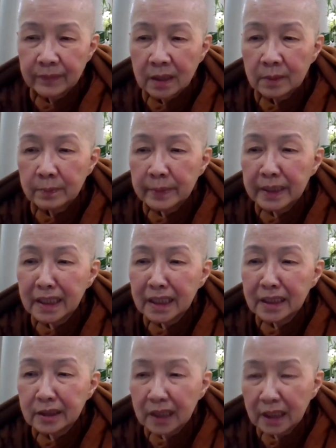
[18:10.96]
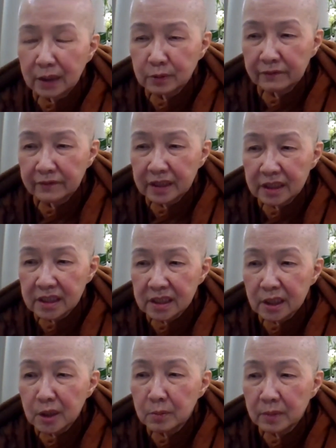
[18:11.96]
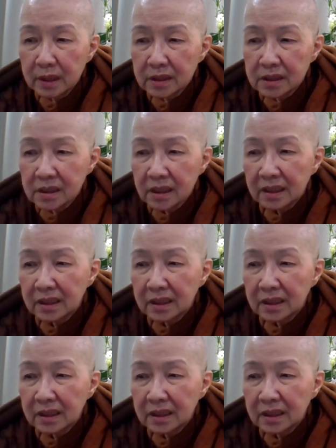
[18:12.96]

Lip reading: Being endowed with discernment,